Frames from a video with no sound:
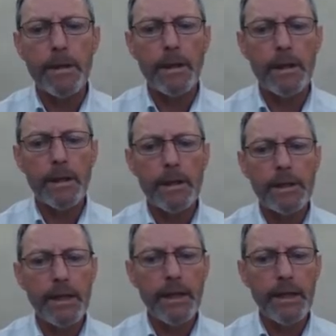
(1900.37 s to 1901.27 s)
uh,
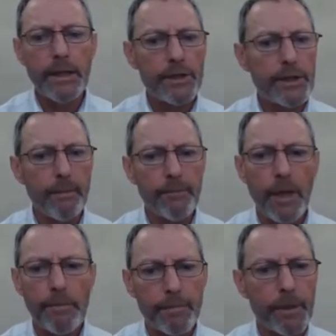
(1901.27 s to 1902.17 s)
tedious
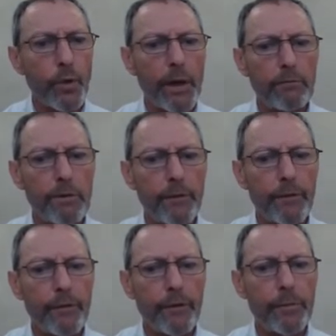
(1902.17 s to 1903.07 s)
sometimes, but a quick run
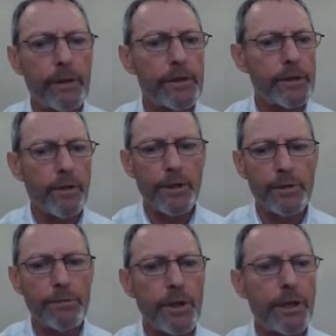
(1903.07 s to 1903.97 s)
through because there are
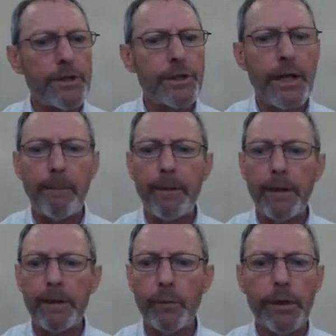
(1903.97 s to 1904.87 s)
some changes
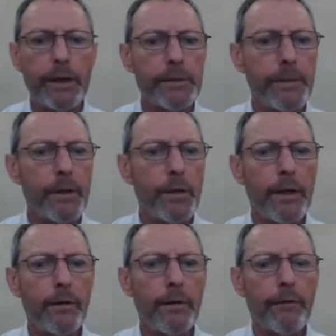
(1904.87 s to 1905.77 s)
happening that we need to be
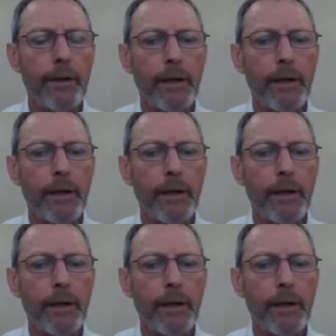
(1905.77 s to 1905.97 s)
aware of.